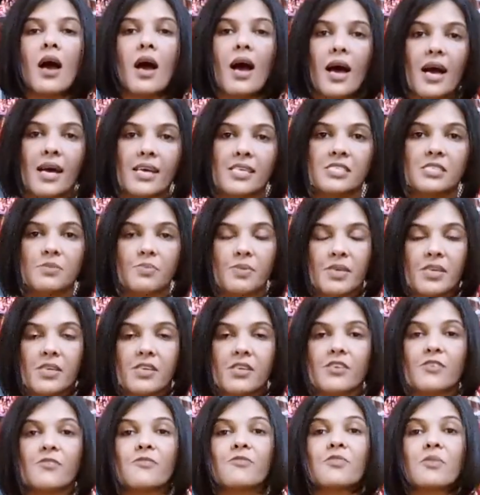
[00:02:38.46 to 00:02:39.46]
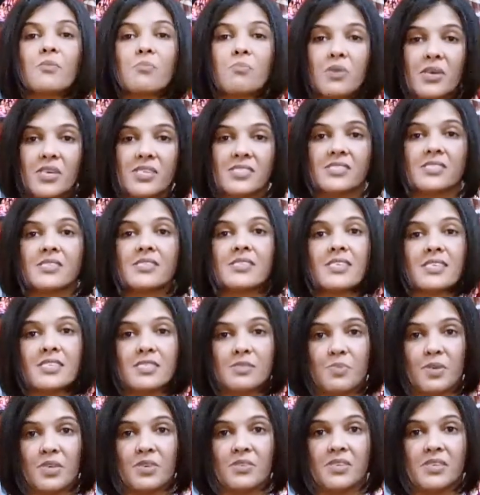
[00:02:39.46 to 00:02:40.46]
I speak from personal
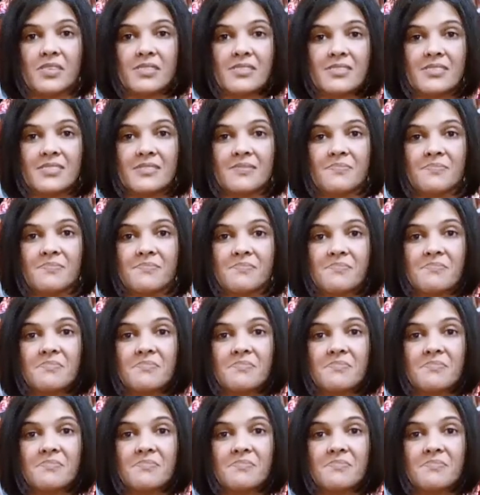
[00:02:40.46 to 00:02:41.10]
experience.